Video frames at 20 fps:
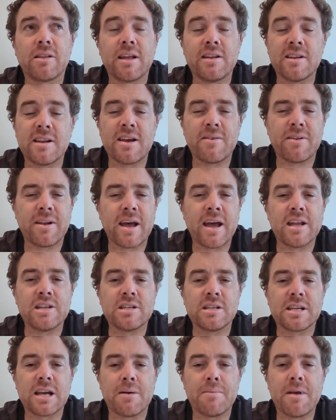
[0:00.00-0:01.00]
they did have an
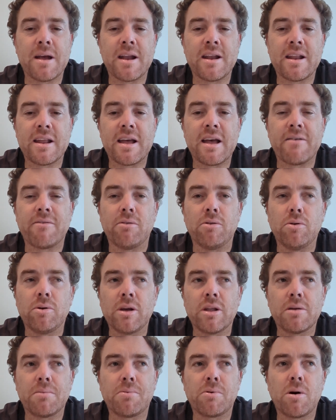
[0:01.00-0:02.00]
agent come out and have a look
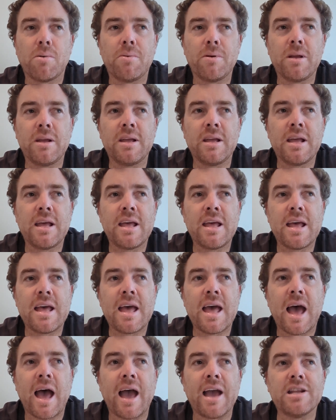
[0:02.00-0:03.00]
at the property.
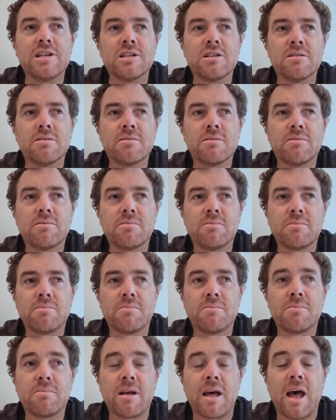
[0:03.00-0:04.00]
Agent
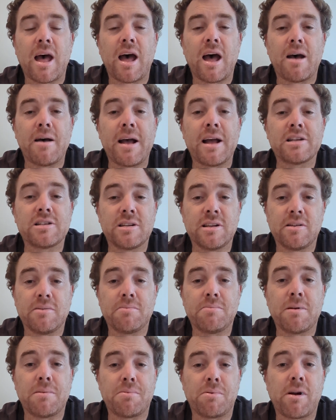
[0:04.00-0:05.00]

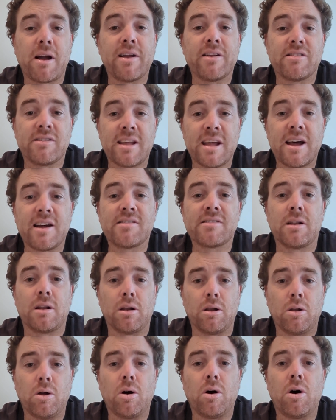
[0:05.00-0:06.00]
actually appraised the house a
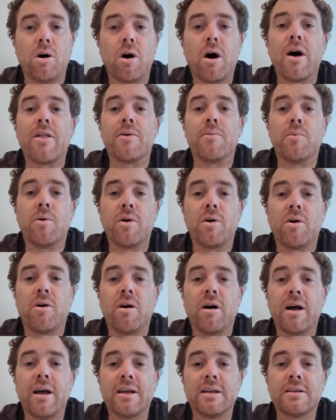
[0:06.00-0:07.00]
lot higher than what
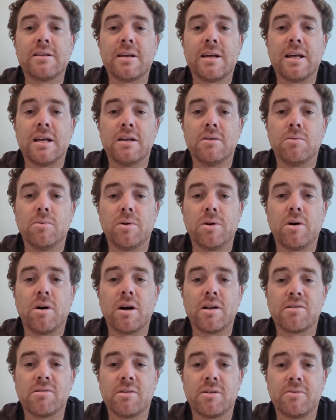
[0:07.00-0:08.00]

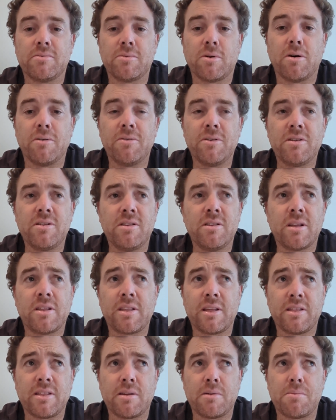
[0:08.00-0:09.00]
I sort of offered. And I
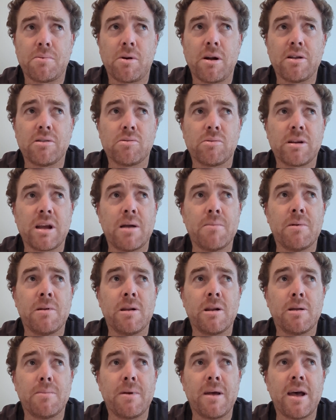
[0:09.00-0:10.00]
think their appraisal came in
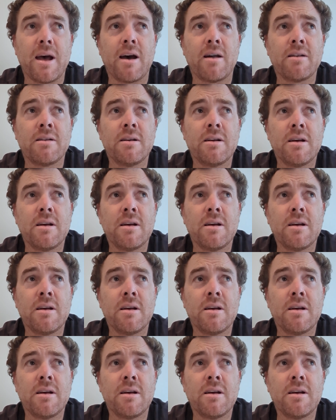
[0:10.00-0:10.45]
at about